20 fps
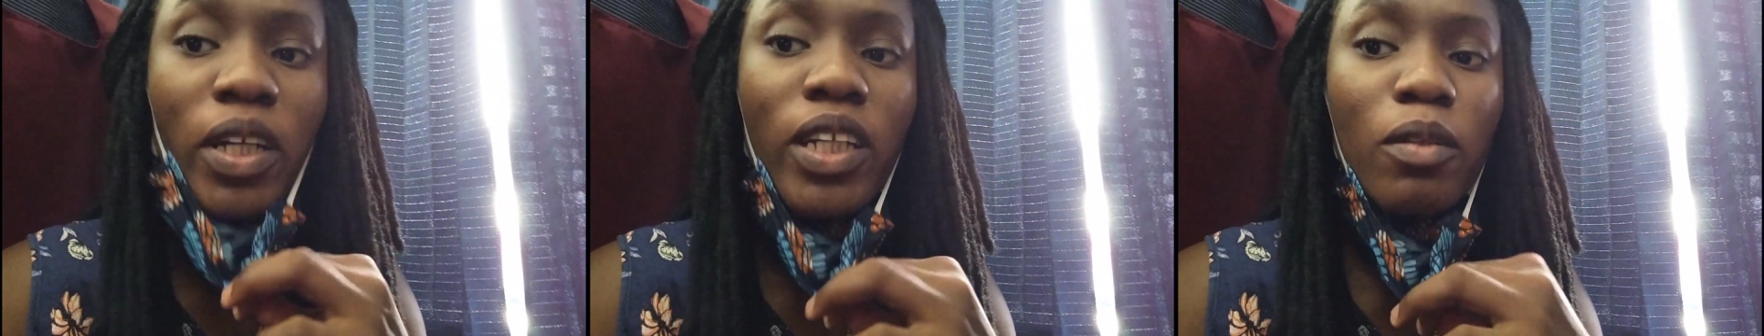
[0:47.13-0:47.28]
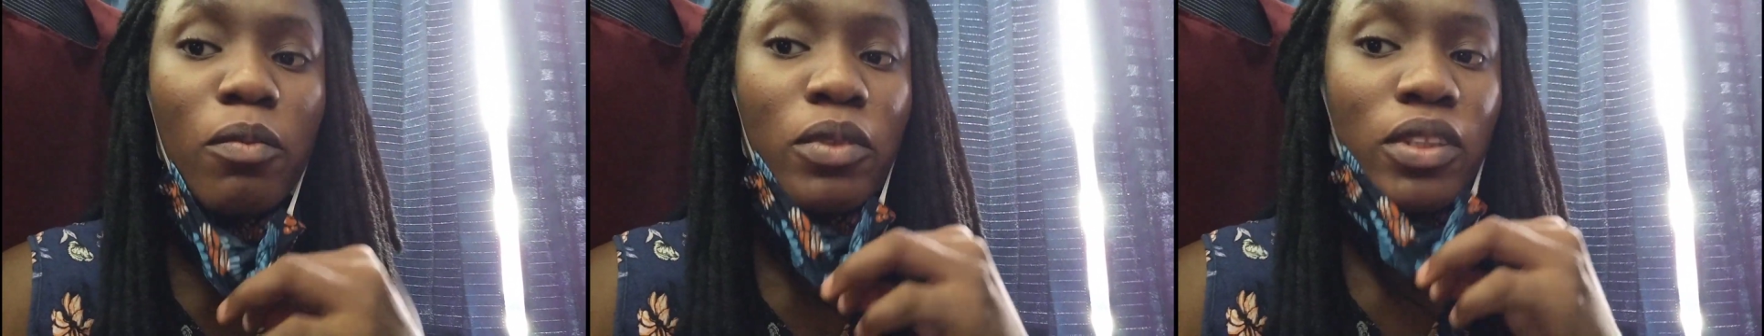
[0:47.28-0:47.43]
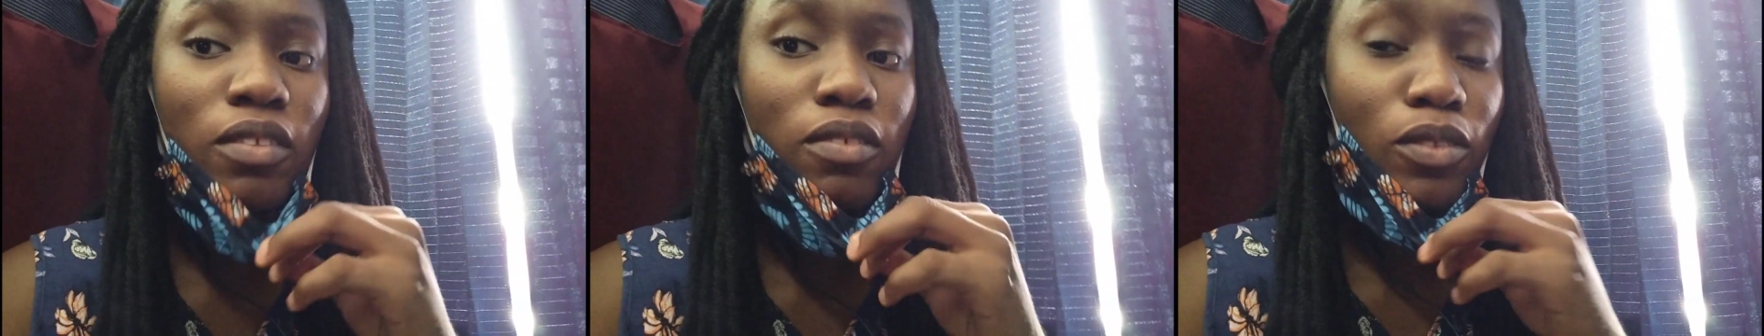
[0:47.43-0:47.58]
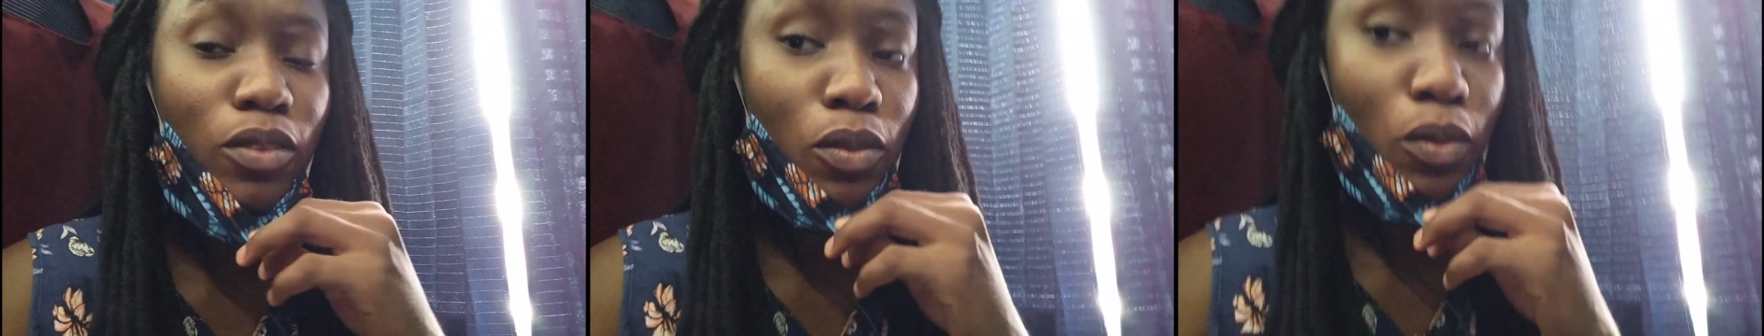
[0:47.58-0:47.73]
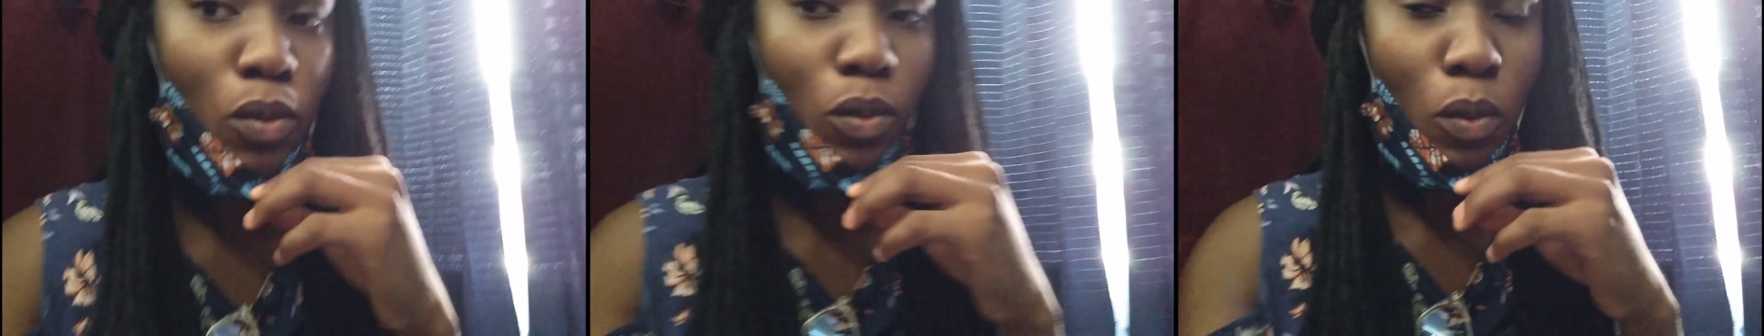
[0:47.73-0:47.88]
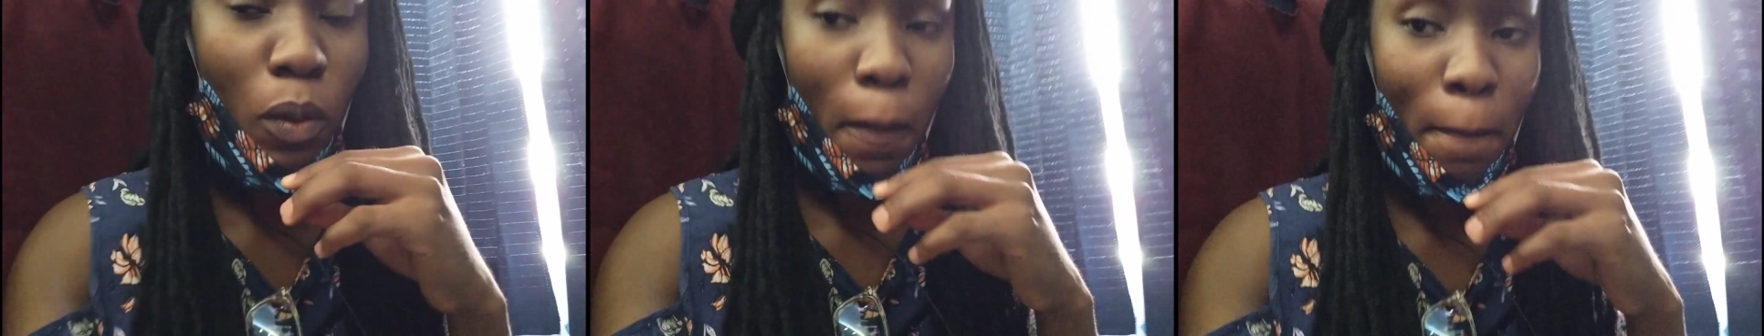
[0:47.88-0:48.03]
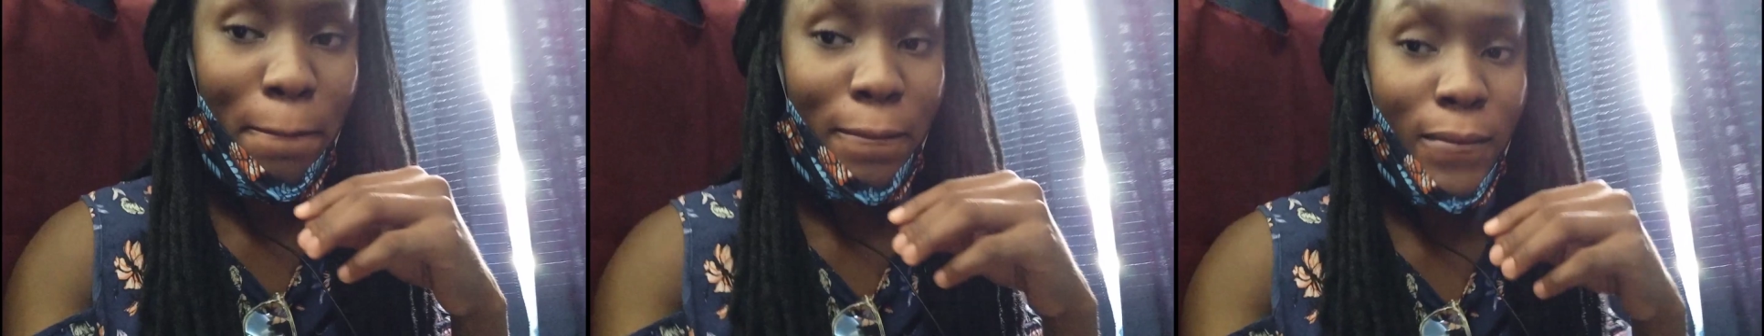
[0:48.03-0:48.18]
my name is Itobo
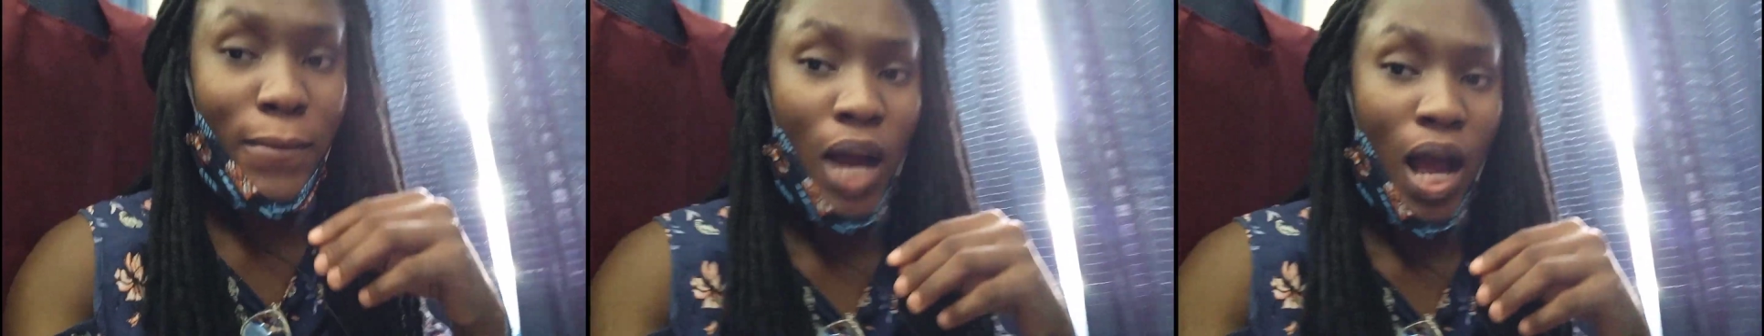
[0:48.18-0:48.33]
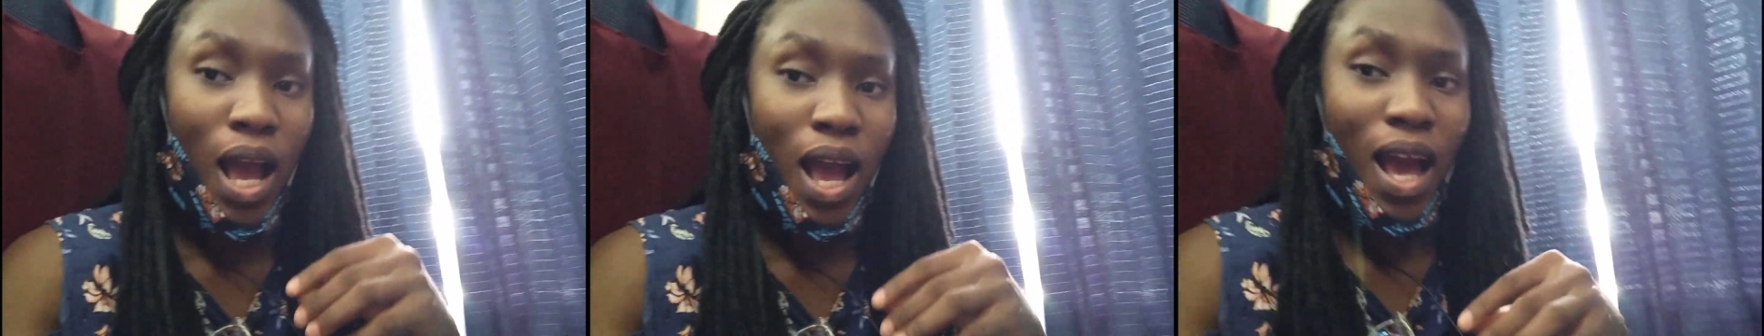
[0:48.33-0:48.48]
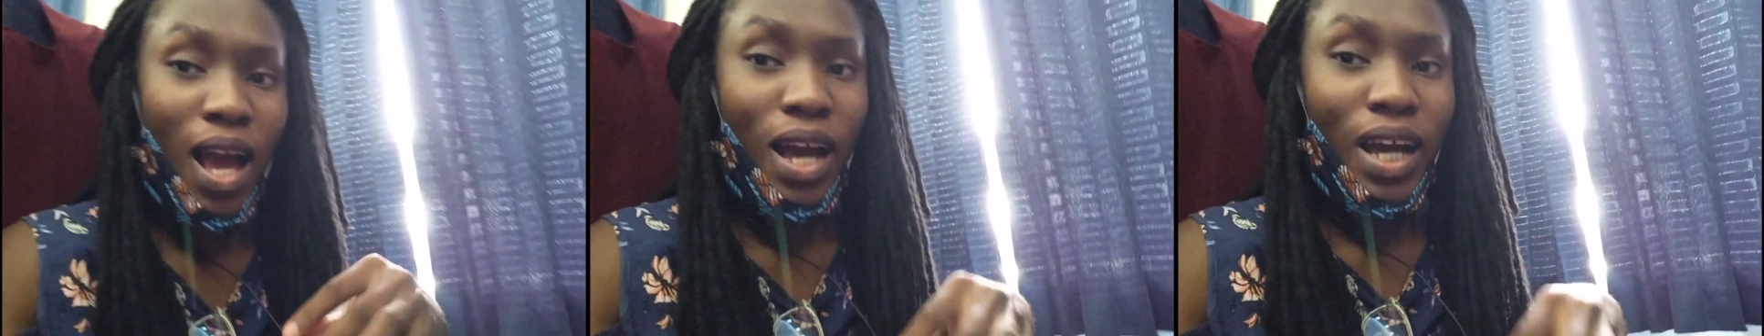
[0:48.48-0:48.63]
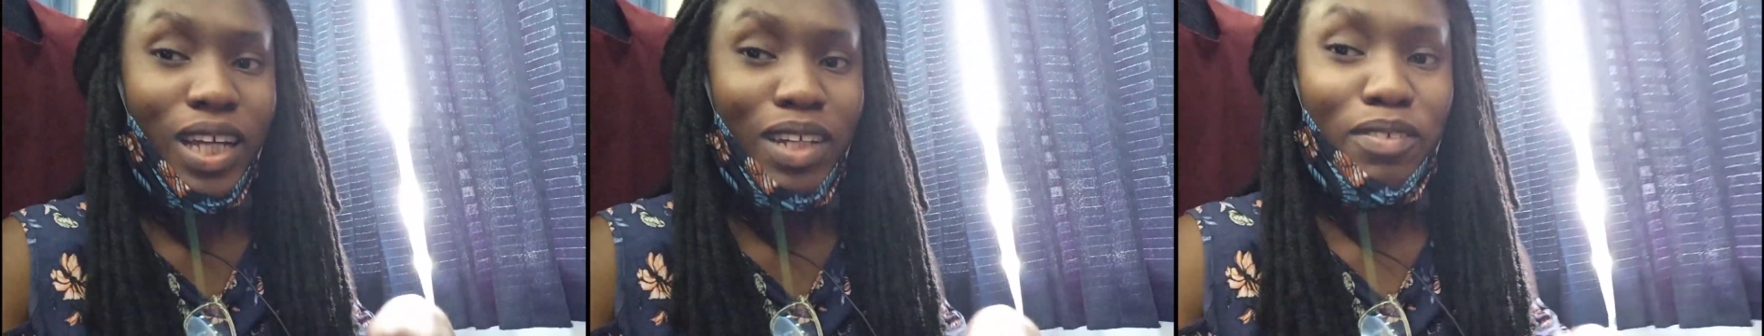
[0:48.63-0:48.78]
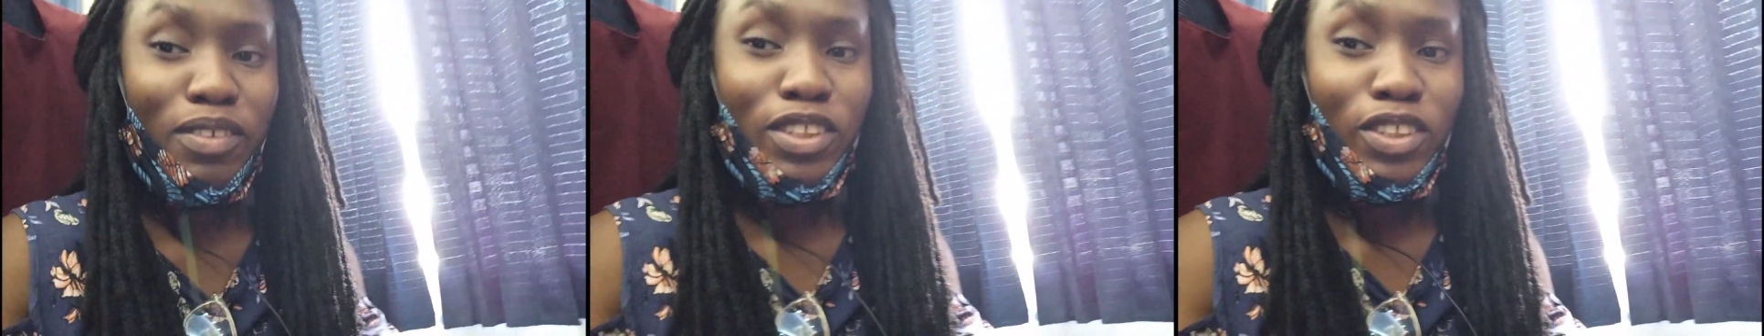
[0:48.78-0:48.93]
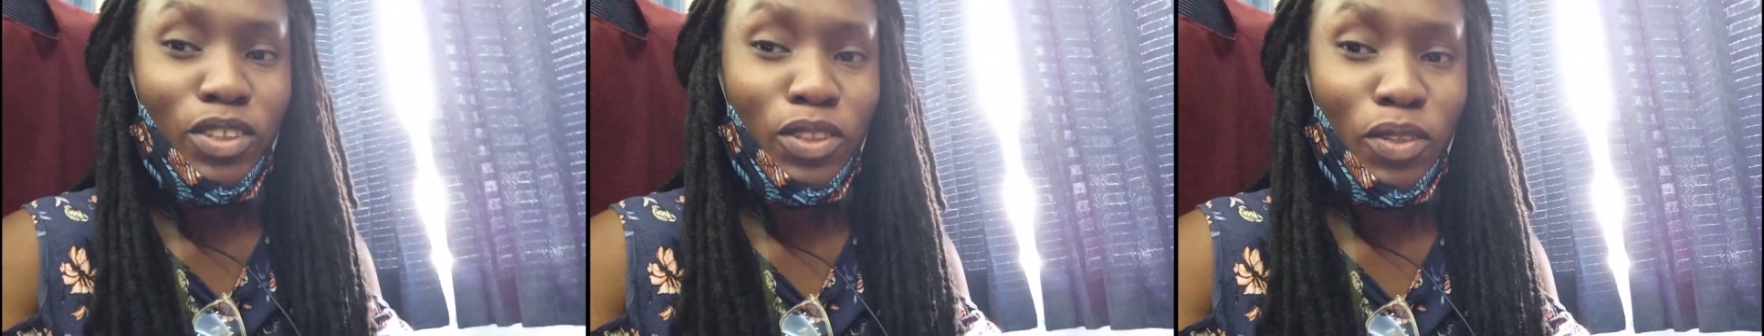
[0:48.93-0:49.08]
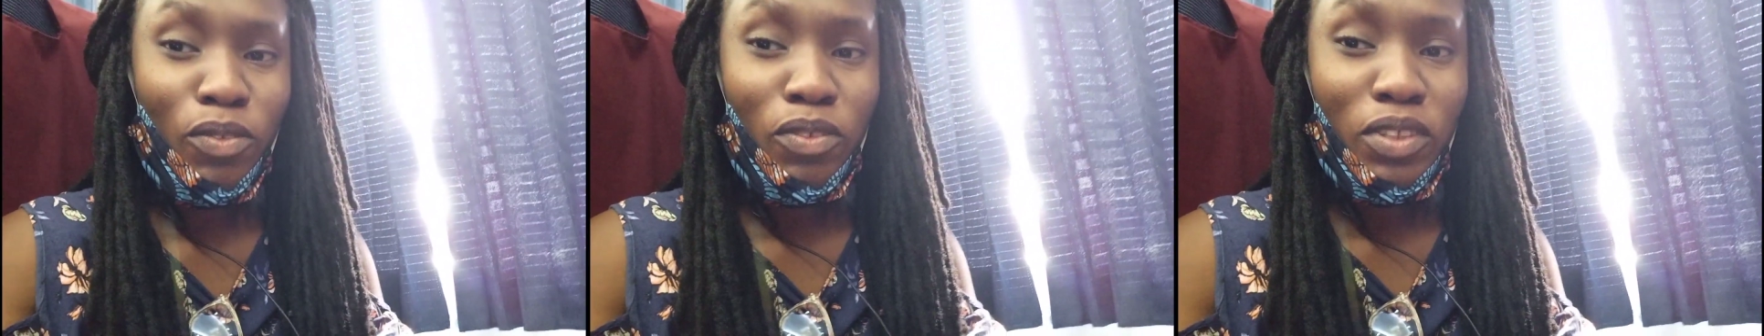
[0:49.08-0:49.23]
and if
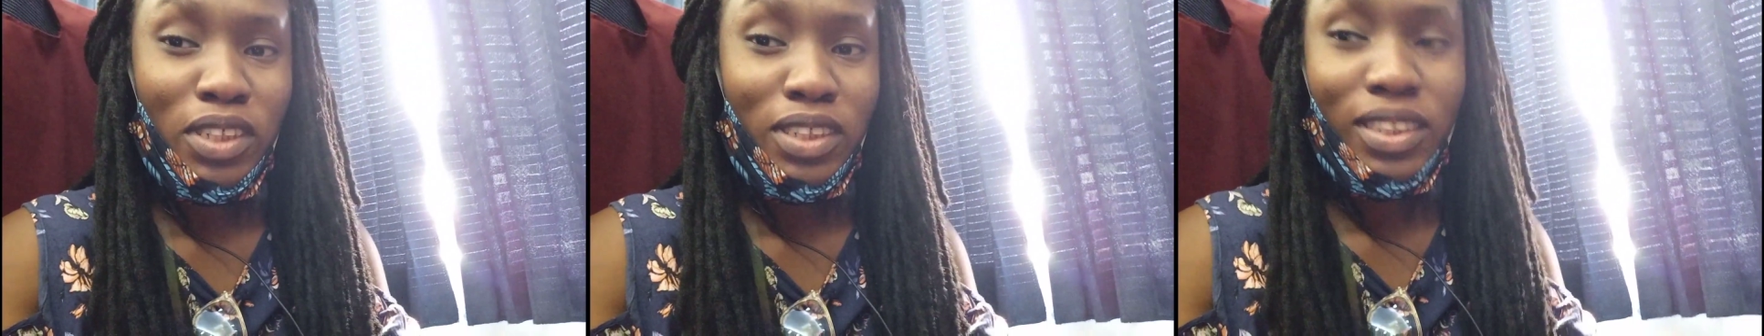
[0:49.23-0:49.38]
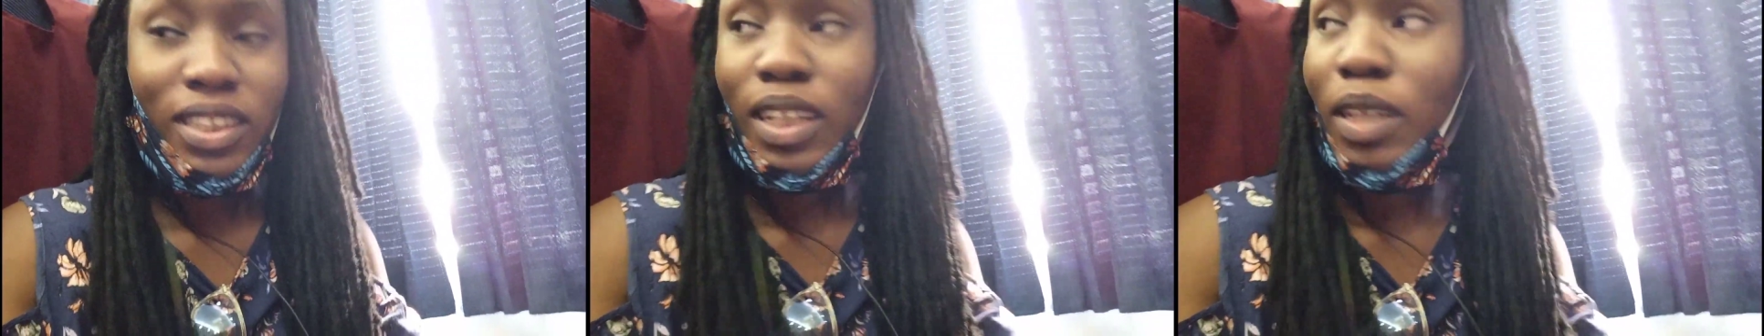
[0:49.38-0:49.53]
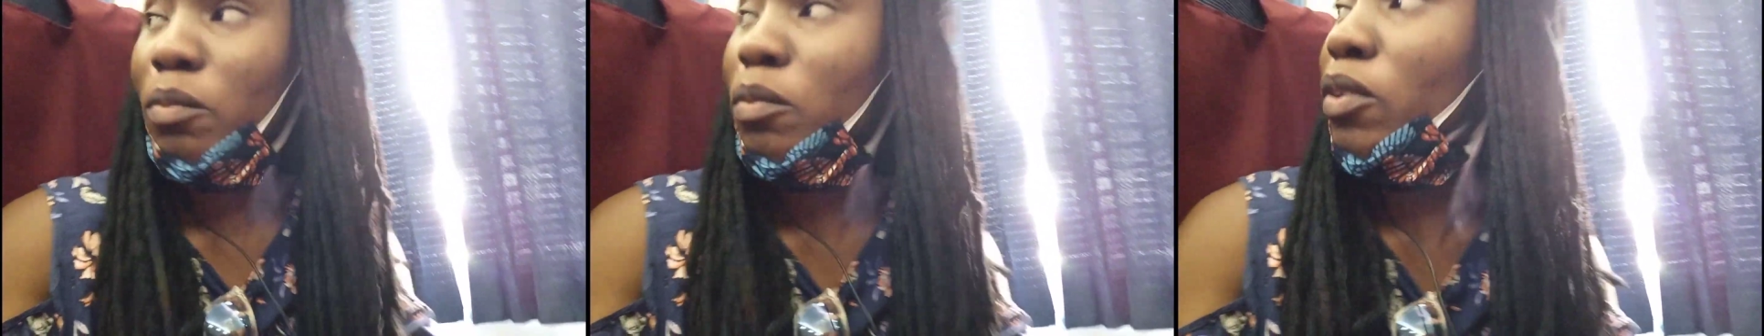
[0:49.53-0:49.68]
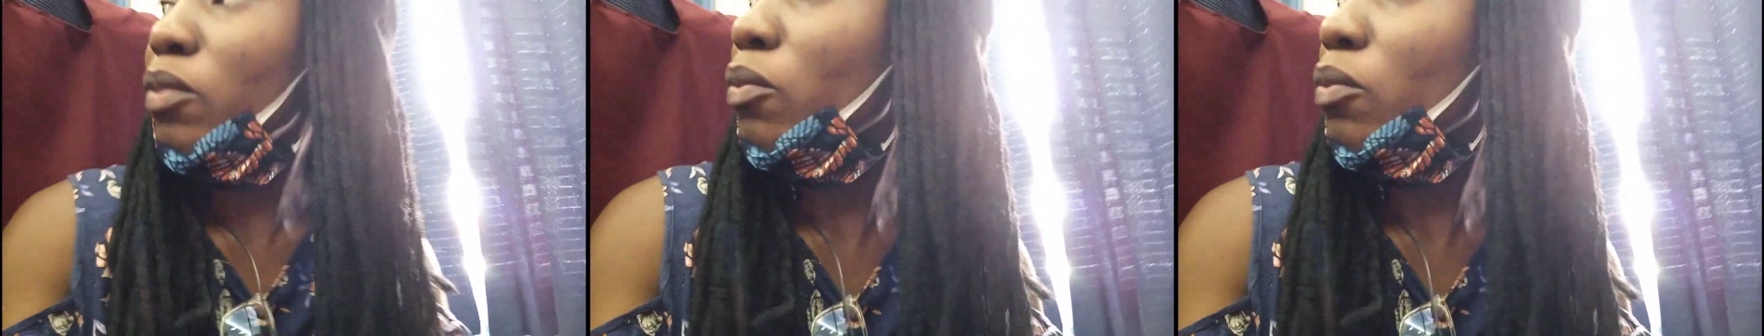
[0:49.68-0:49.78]
this is your first time